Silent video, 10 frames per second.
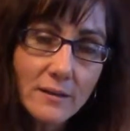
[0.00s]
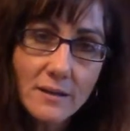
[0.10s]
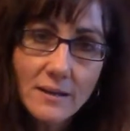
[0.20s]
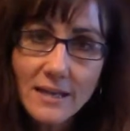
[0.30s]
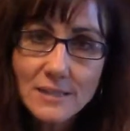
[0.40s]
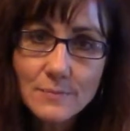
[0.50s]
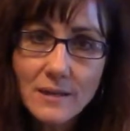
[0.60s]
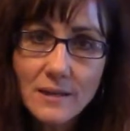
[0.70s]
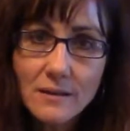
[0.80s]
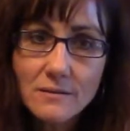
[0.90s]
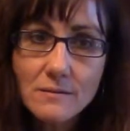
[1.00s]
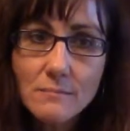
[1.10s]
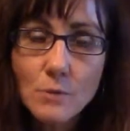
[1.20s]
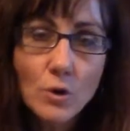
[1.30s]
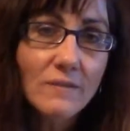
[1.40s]
It gets me
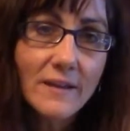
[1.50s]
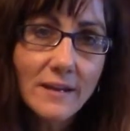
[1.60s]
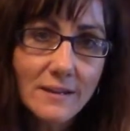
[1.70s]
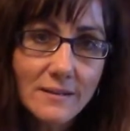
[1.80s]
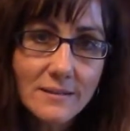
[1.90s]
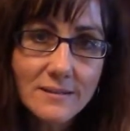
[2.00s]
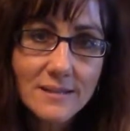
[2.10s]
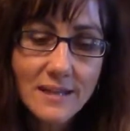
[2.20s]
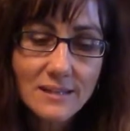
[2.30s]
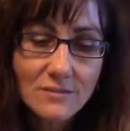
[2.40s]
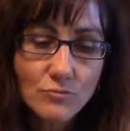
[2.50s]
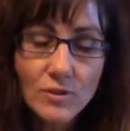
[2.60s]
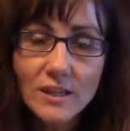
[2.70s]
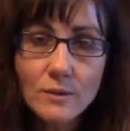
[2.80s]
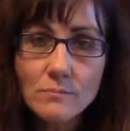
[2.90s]
motivated because that's
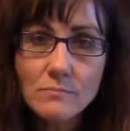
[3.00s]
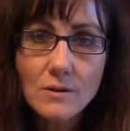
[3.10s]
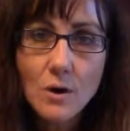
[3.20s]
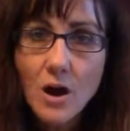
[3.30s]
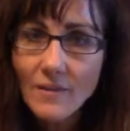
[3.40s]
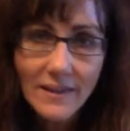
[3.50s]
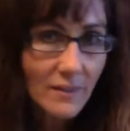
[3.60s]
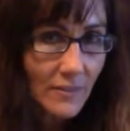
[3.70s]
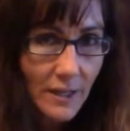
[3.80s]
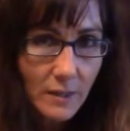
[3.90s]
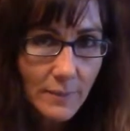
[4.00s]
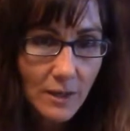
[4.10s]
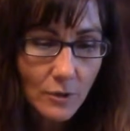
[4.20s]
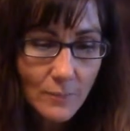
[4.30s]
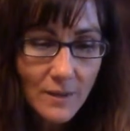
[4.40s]
really all I can think
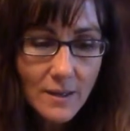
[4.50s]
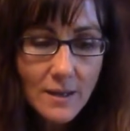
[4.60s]
about.